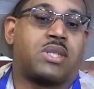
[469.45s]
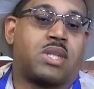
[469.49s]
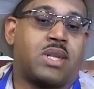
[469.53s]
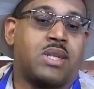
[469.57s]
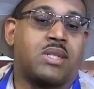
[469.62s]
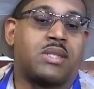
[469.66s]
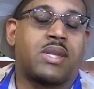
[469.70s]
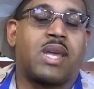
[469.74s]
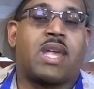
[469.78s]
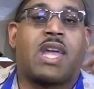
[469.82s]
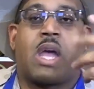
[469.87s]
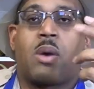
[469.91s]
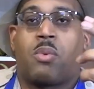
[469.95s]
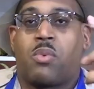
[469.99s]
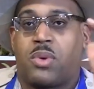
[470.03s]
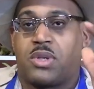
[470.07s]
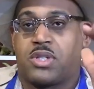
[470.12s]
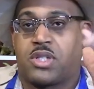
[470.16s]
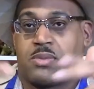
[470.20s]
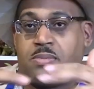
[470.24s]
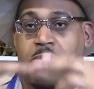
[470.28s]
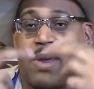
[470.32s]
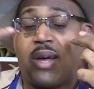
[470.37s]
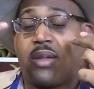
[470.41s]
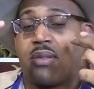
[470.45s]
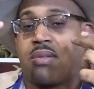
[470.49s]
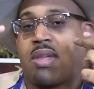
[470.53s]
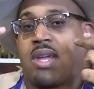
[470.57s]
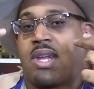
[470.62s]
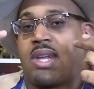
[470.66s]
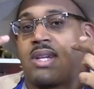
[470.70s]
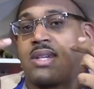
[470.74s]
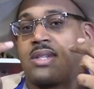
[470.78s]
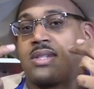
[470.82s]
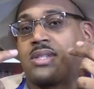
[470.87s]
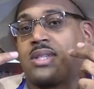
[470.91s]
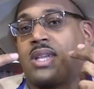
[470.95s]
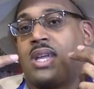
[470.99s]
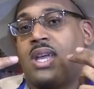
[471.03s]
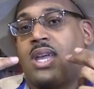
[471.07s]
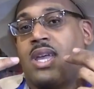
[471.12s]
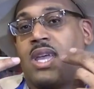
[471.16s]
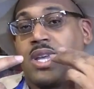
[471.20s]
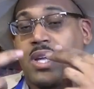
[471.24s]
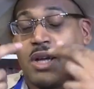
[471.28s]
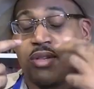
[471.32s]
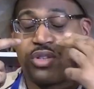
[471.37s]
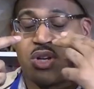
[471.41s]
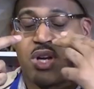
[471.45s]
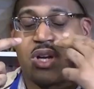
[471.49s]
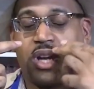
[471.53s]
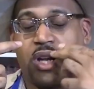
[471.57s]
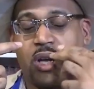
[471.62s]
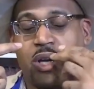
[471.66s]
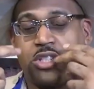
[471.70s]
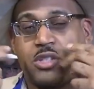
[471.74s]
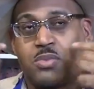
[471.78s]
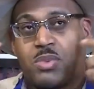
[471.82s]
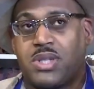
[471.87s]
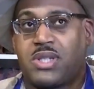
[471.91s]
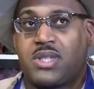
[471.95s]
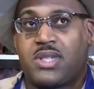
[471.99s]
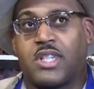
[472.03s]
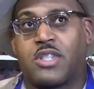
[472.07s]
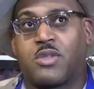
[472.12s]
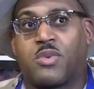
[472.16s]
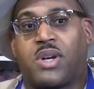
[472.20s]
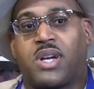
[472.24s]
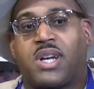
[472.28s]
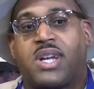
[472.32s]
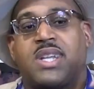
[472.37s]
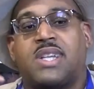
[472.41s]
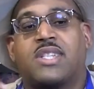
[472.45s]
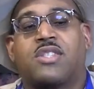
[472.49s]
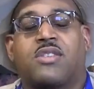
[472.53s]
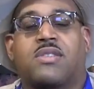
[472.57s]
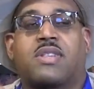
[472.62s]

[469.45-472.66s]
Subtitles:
It's kind of like when we smell things, it goes in our nose and we sense what it is.